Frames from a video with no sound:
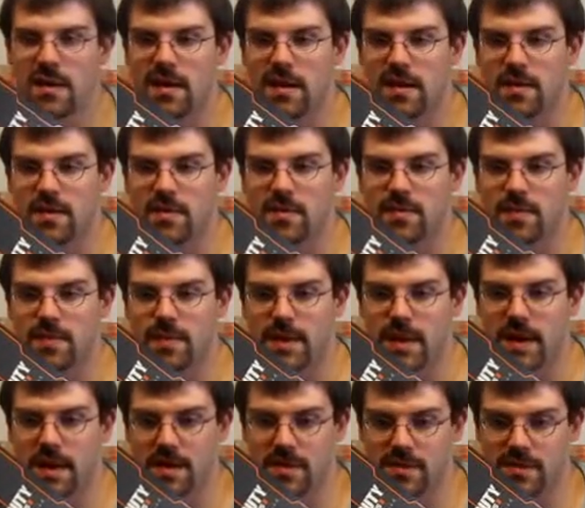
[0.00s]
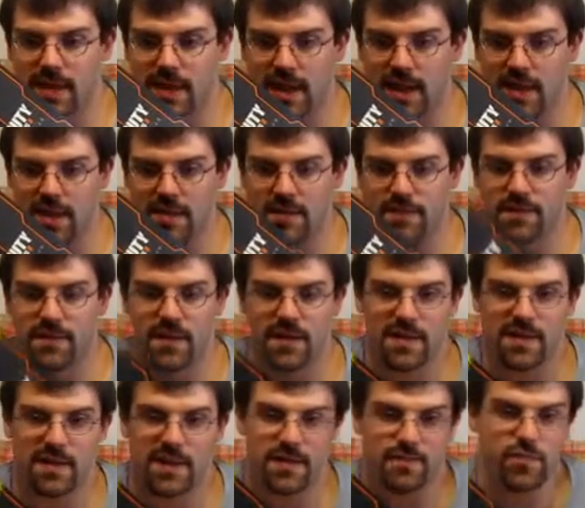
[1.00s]
It's because they
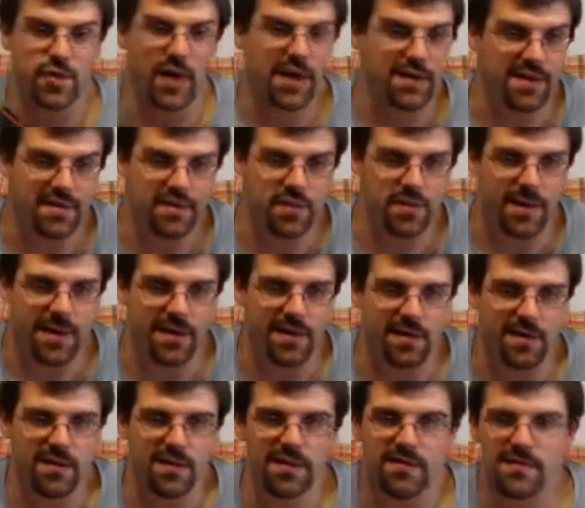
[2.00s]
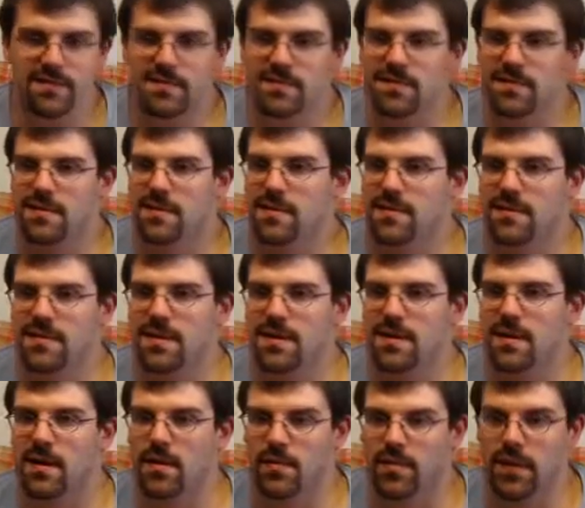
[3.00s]
defended the objectives better, you
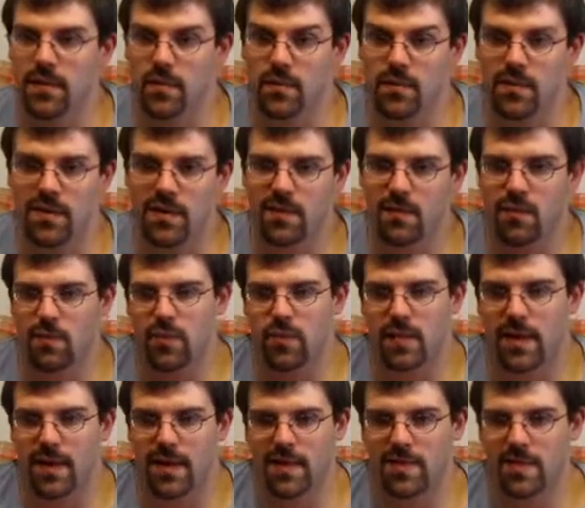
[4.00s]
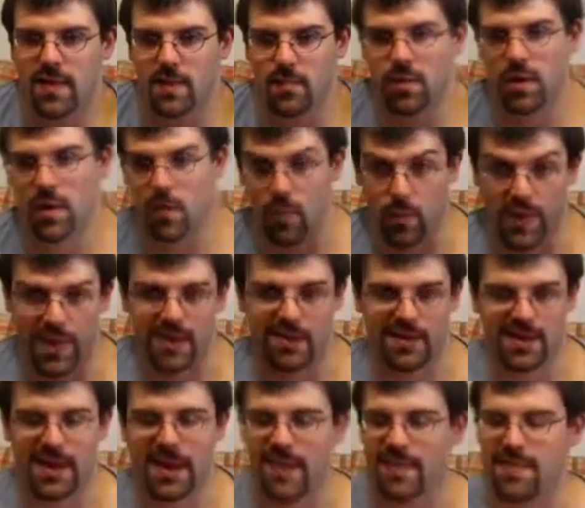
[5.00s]
know, than to the point where we
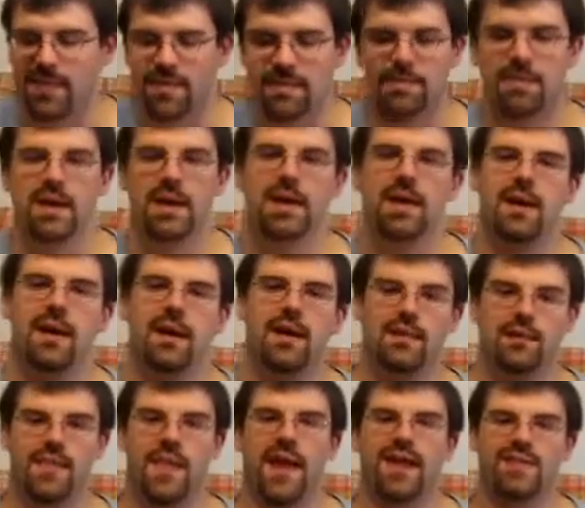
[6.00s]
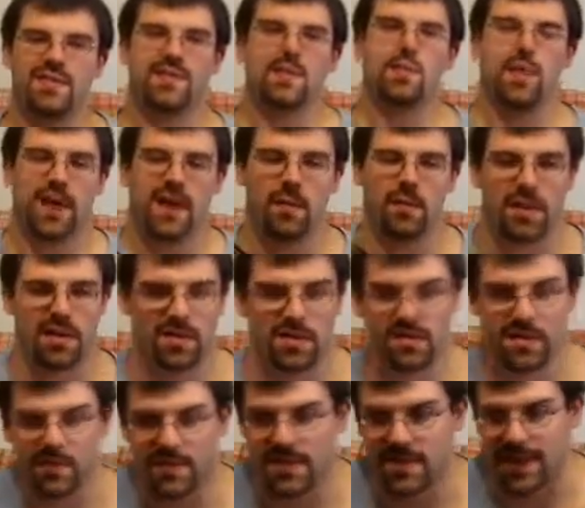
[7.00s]
couldn't get them. That's the way I want to
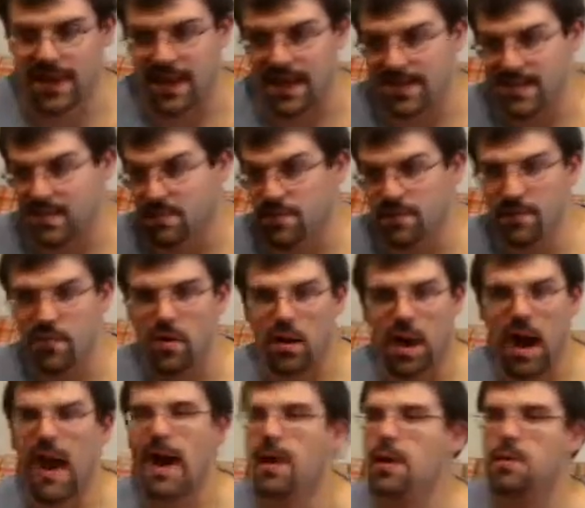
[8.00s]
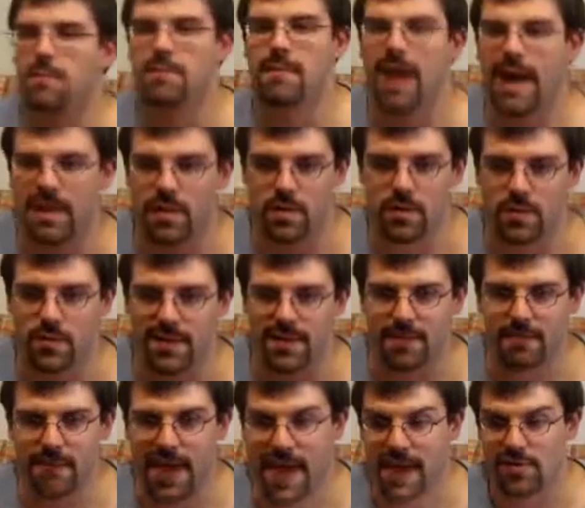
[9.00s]
lose. Like I said before, I don't mind
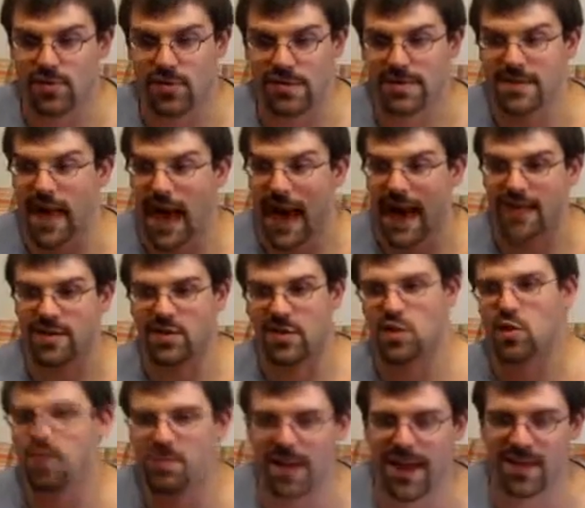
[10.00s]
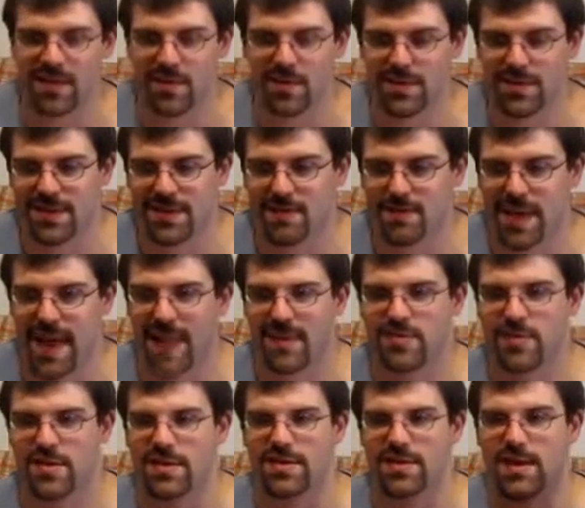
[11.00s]
losing matches. I do mind losing
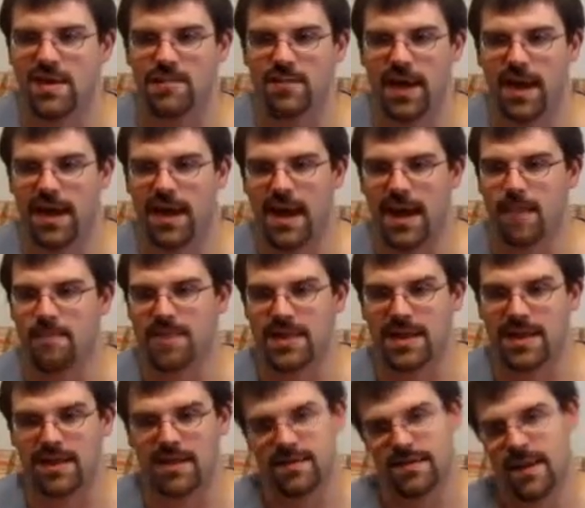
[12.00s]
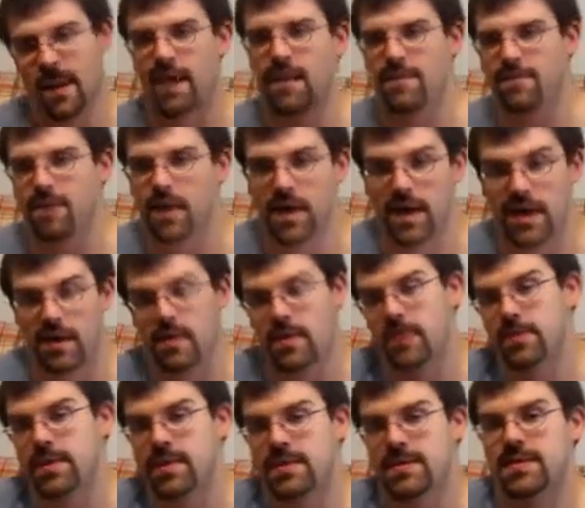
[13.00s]
matches if I empty an entire fucking
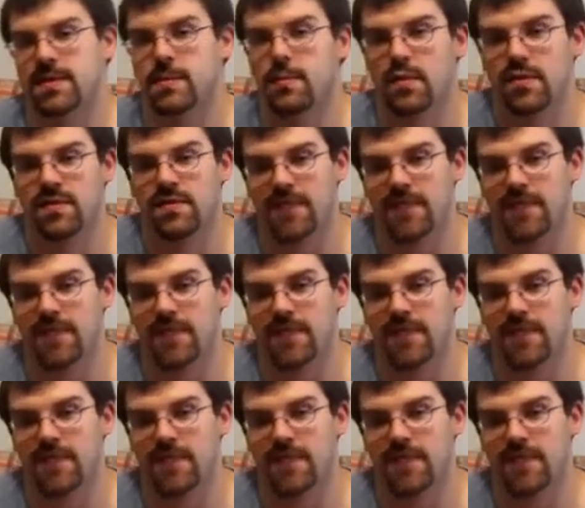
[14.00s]
clip into someone's